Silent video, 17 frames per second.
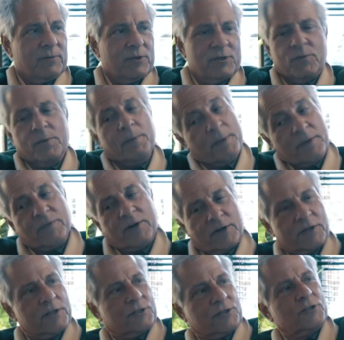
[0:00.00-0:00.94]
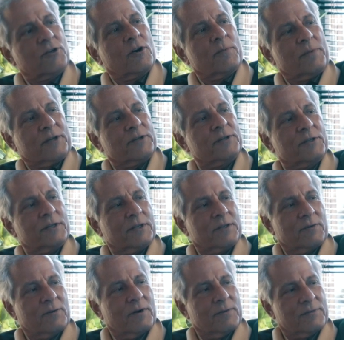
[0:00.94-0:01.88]
which would be very disturbing to the
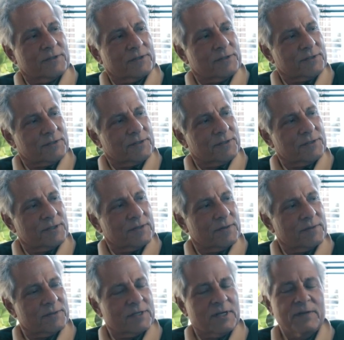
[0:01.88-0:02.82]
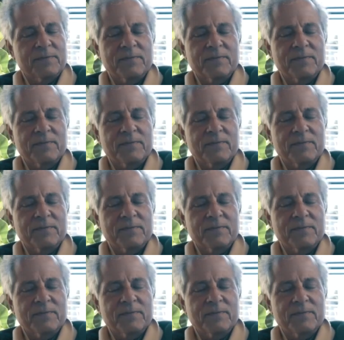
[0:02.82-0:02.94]
other office. You see what I'm saying?